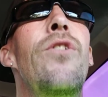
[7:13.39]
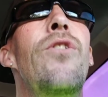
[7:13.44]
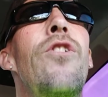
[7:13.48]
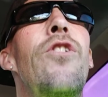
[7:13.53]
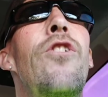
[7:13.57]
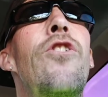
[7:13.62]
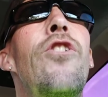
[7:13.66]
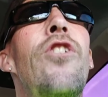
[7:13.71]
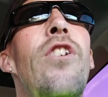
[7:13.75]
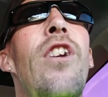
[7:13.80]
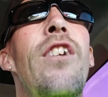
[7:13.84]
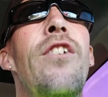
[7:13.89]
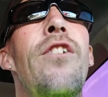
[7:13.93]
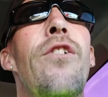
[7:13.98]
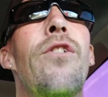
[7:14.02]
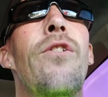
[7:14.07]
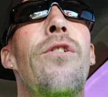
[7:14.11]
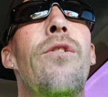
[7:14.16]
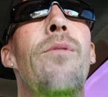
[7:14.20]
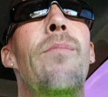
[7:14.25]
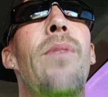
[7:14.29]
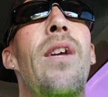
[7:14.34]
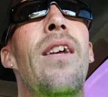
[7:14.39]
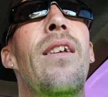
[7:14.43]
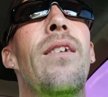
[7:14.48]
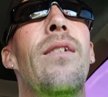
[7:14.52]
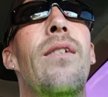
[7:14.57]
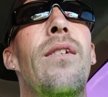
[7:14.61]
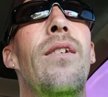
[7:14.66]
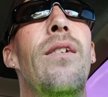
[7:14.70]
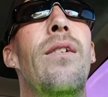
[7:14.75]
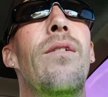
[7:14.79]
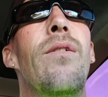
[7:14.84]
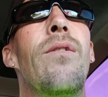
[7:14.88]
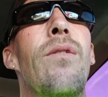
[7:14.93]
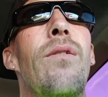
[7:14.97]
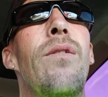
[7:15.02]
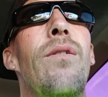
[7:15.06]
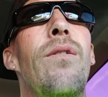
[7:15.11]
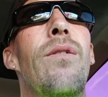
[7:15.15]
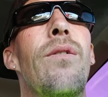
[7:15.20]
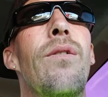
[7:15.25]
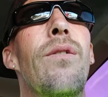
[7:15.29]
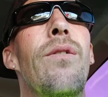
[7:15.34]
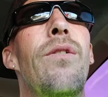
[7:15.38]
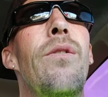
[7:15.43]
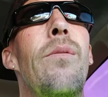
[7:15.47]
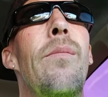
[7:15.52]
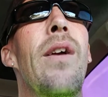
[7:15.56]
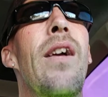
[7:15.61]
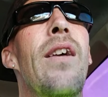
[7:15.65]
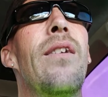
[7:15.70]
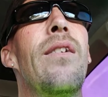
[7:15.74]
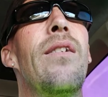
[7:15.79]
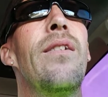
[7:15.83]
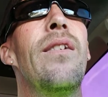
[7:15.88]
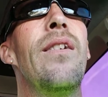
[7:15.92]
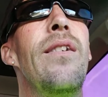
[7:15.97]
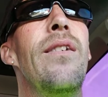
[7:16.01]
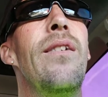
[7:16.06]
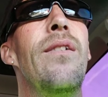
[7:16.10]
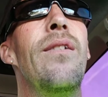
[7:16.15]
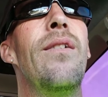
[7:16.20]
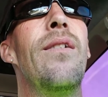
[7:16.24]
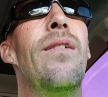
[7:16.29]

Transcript: you shed your humanity. Your humanity